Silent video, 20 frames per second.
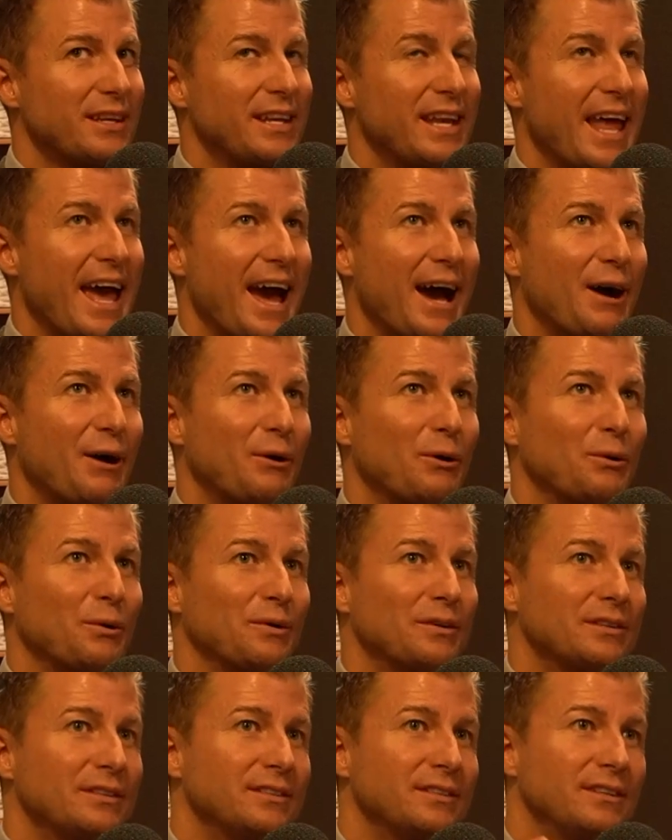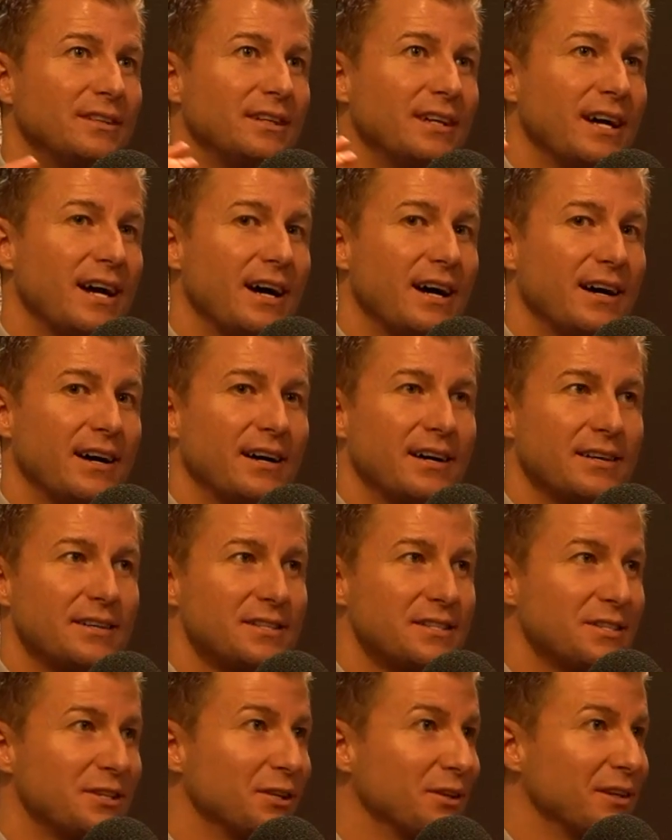now
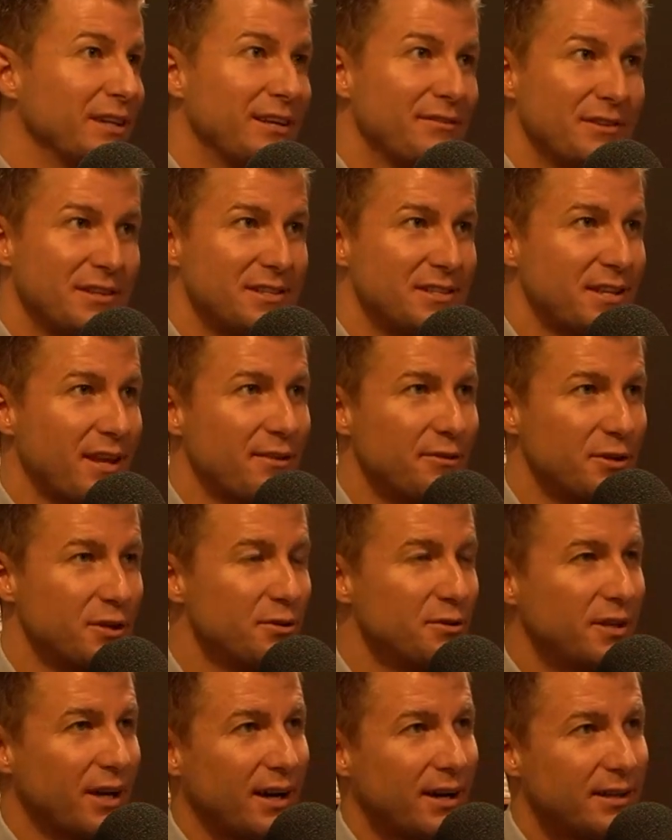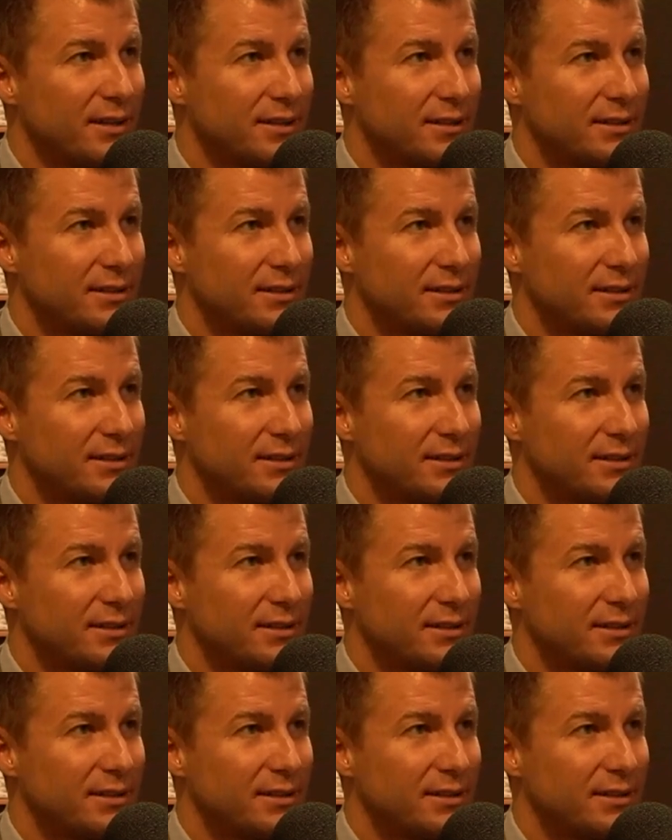still live in Southern Utah?